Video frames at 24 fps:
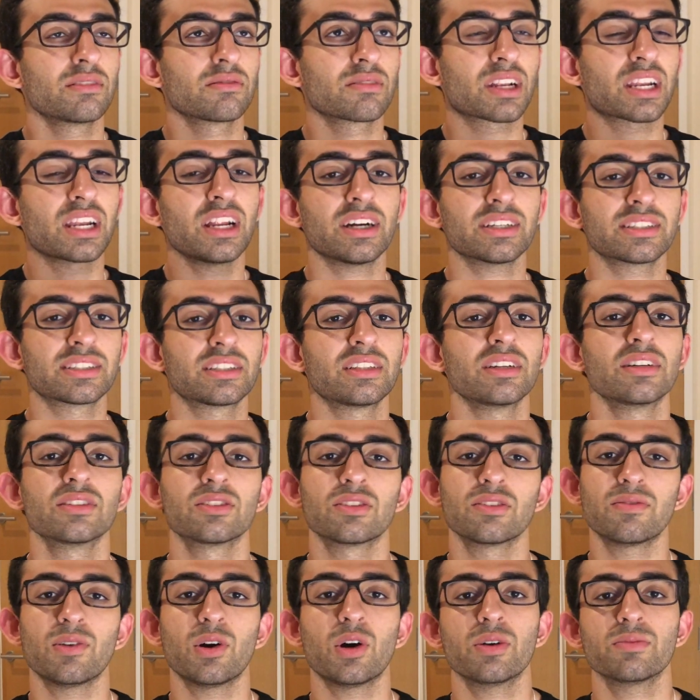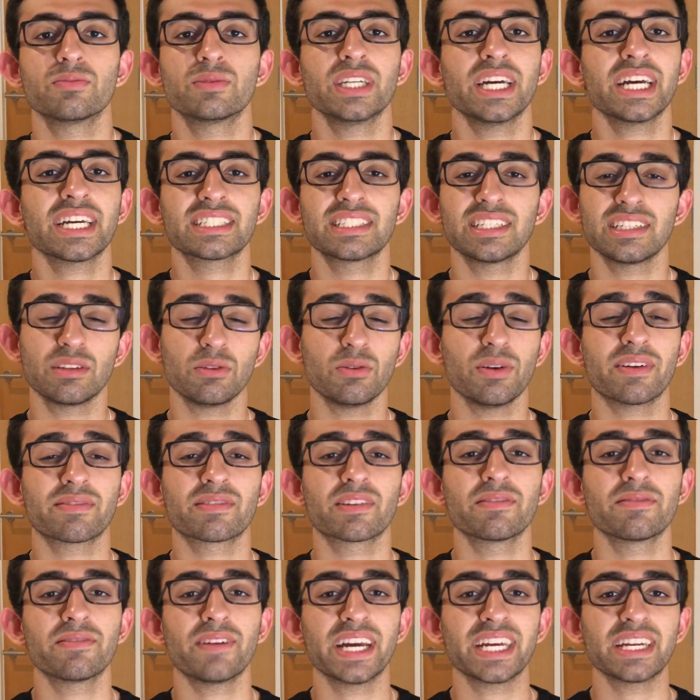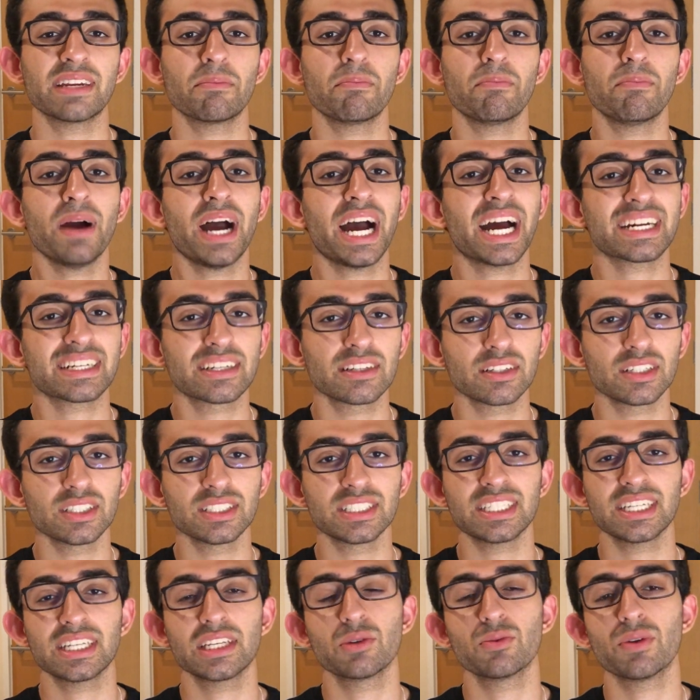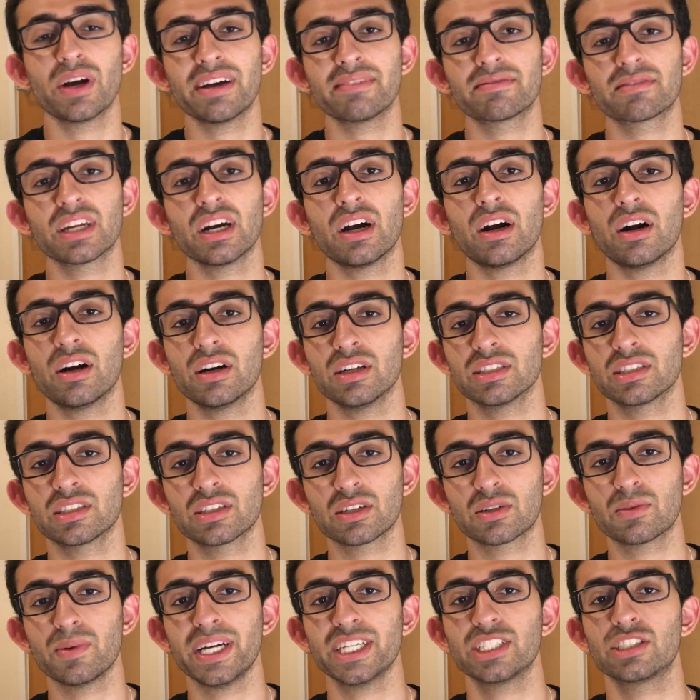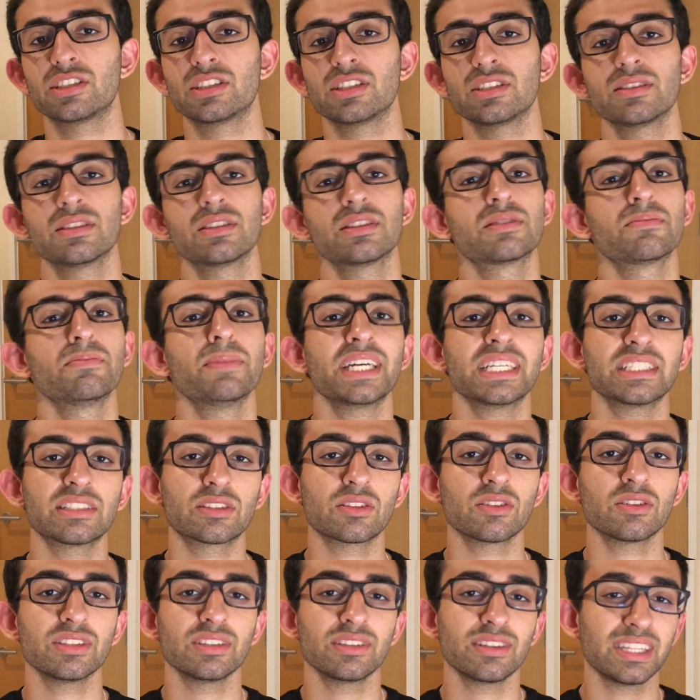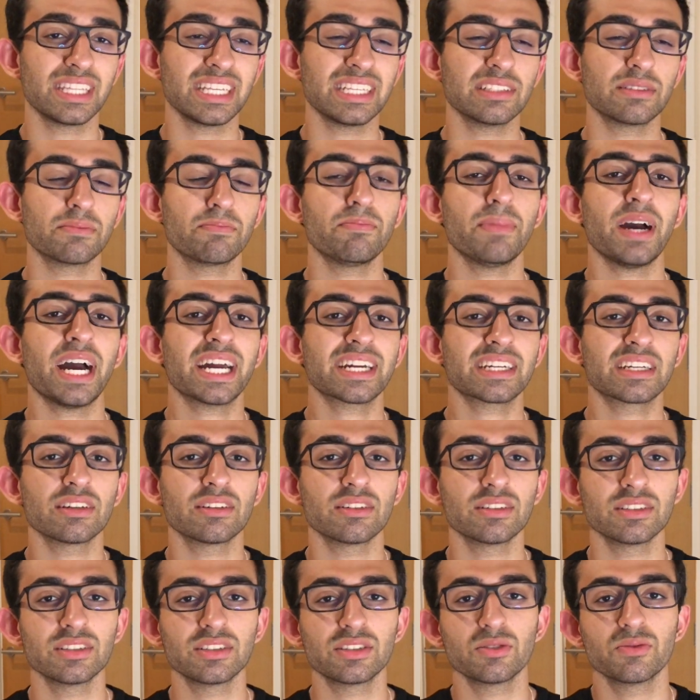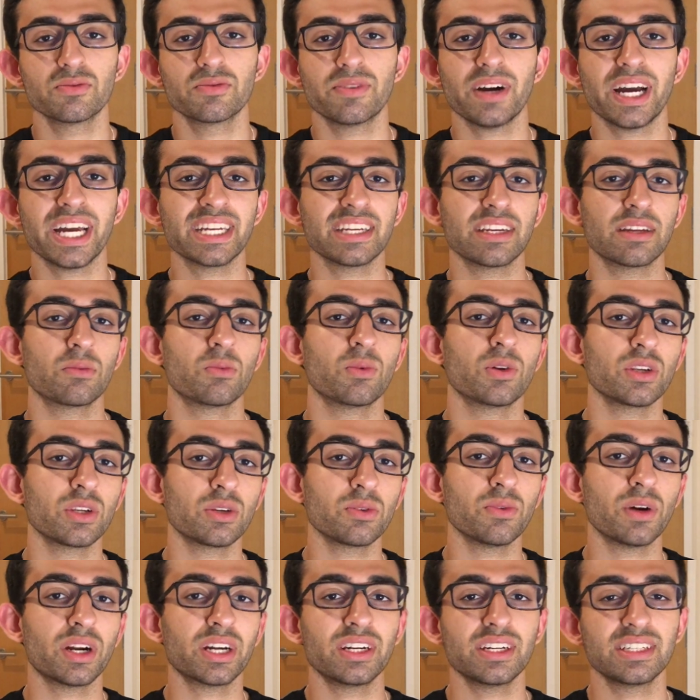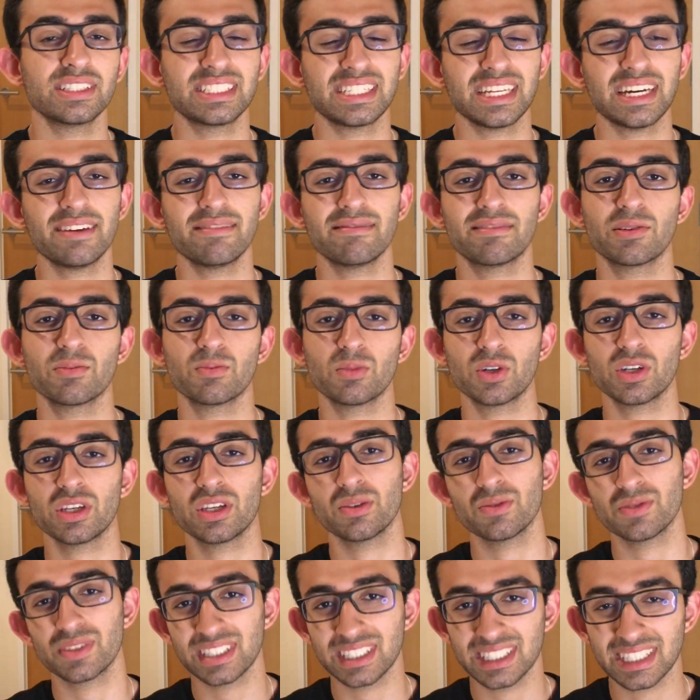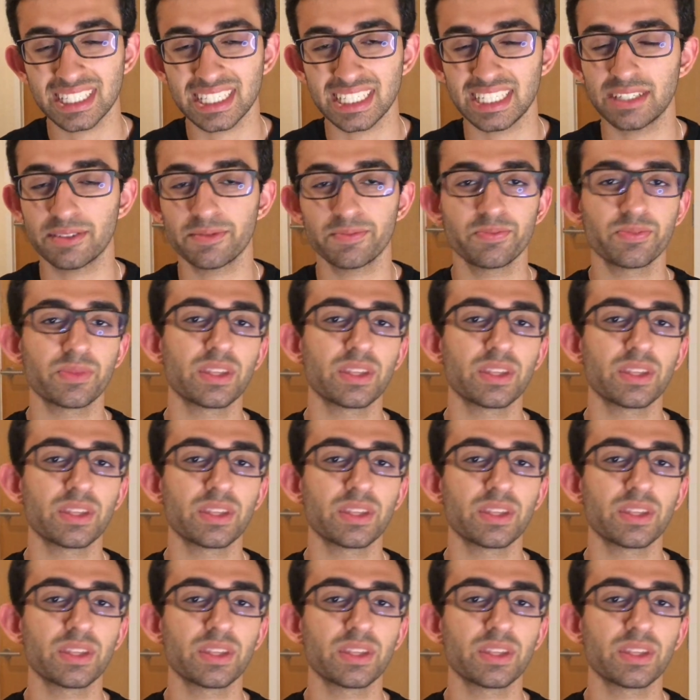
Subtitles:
clusters of objects, and you have to find patterns and you have to answer questions based on these patterns you find and what you understand from what you see.